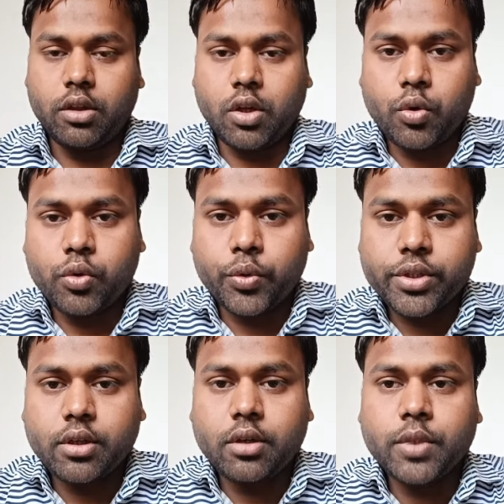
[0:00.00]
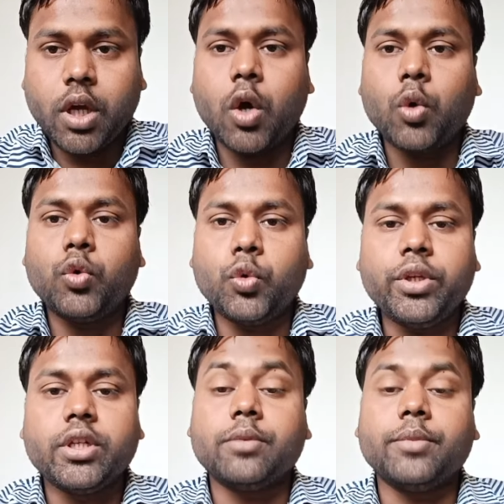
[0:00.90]
Now the question comes, how do
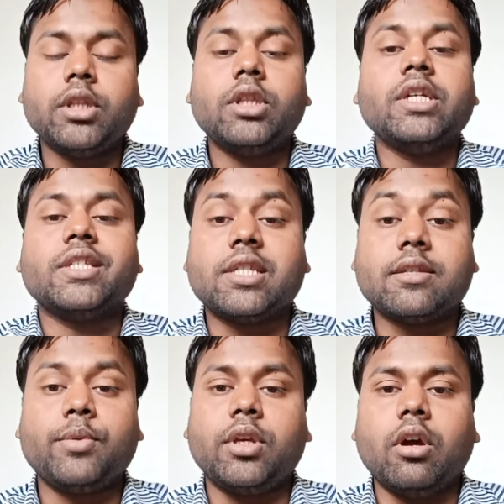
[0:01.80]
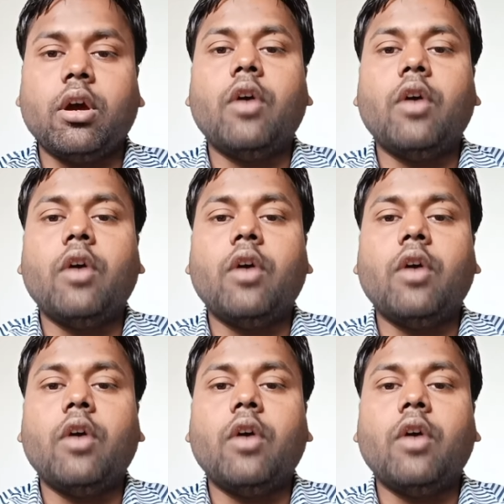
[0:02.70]
we determine the SSP